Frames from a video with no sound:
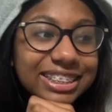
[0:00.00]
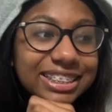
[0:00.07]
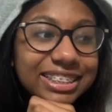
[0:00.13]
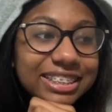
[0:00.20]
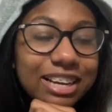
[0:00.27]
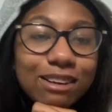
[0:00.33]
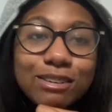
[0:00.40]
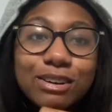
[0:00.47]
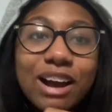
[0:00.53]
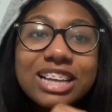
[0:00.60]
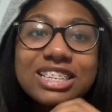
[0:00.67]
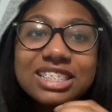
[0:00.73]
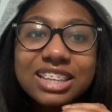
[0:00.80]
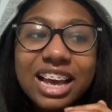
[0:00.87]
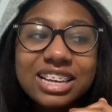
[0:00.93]
I don't know. I
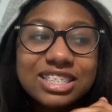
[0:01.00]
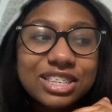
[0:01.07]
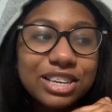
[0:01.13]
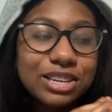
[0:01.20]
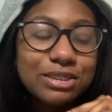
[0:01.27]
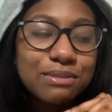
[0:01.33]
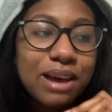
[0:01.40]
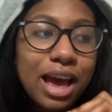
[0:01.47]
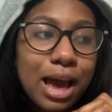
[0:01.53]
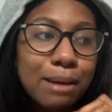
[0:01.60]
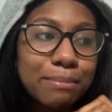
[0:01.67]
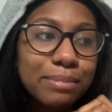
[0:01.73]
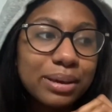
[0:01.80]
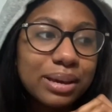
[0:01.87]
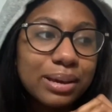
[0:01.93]
just like seeing you
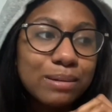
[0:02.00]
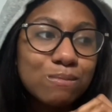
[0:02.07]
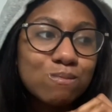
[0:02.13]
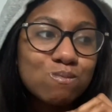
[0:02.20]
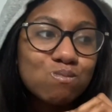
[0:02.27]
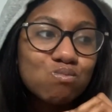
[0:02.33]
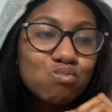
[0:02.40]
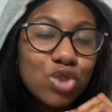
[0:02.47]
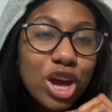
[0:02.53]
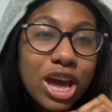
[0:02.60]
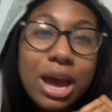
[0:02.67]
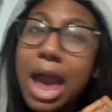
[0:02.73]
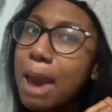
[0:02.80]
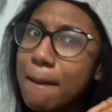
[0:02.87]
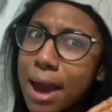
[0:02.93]
happy.
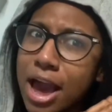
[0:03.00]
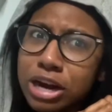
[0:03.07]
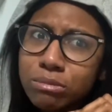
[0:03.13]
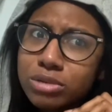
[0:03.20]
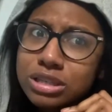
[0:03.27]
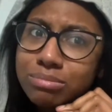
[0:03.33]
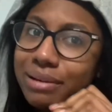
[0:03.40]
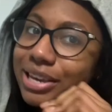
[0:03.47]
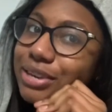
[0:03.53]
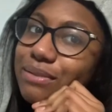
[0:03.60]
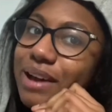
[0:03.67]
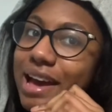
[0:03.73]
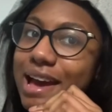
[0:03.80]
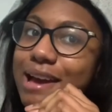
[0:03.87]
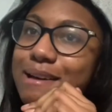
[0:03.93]
A animals make you
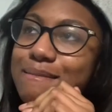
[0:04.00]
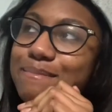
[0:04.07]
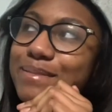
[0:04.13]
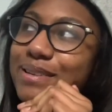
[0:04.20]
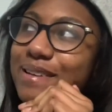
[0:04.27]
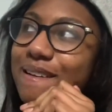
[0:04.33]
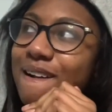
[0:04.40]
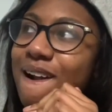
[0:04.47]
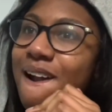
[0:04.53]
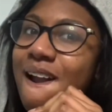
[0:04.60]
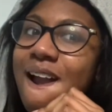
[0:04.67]
happy.